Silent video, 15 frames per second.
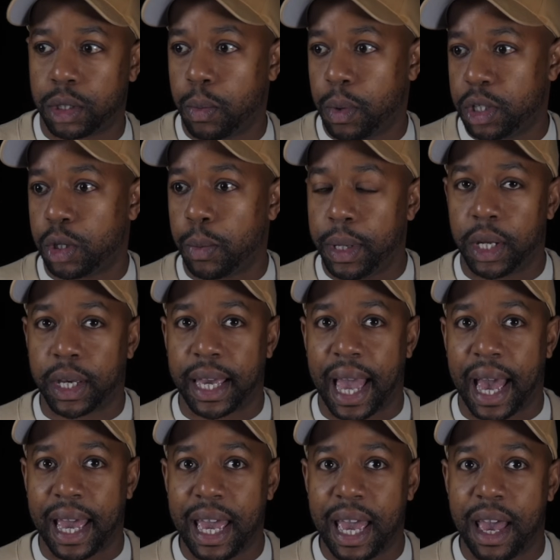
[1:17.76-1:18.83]
the ones that we're looking
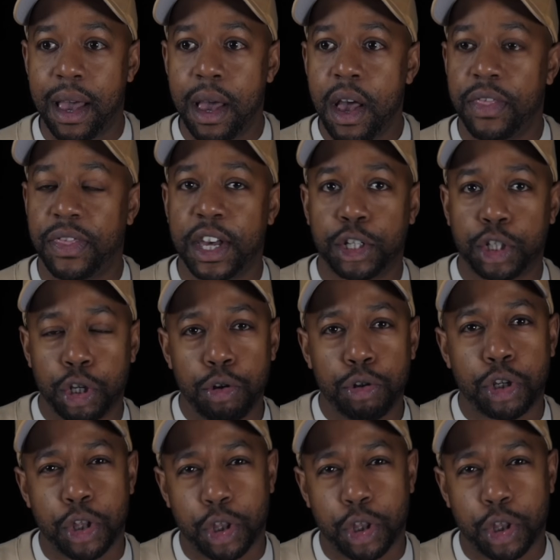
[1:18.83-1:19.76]
at here, they're 2 to